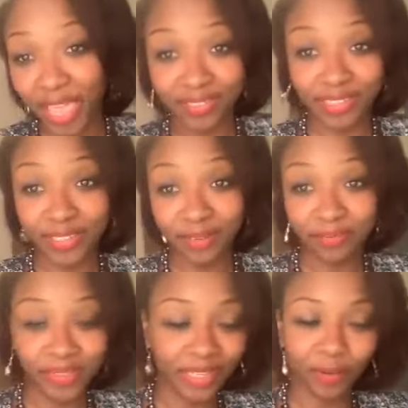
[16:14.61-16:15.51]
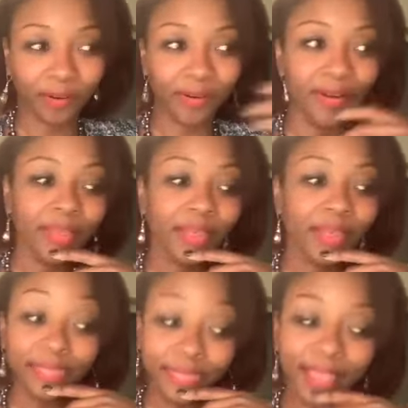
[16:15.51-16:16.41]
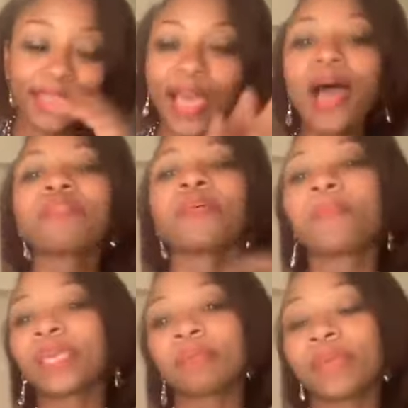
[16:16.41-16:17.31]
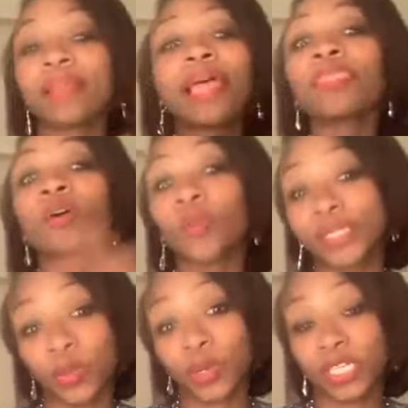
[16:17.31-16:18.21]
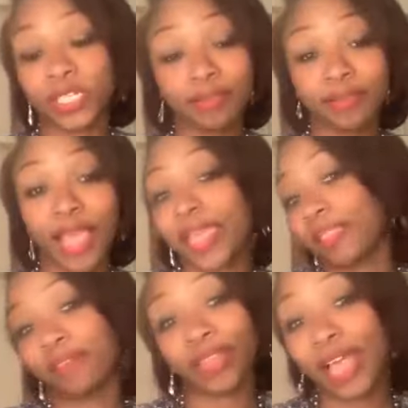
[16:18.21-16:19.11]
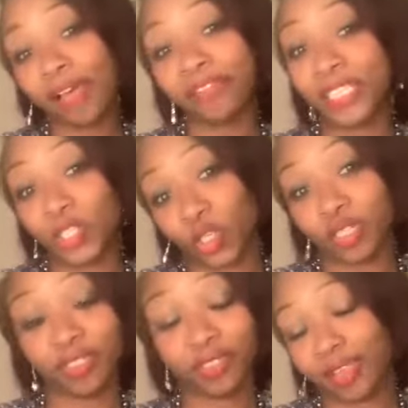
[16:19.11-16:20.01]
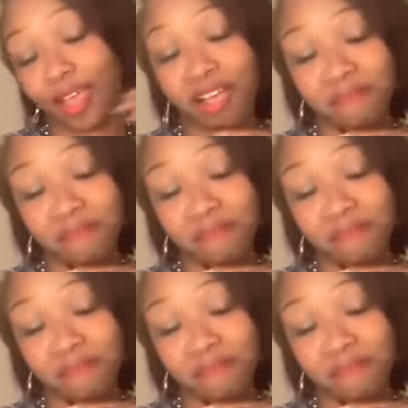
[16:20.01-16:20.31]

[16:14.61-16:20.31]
eggs and something or and then i have a big meal and no restriction i can even have dessert yeah.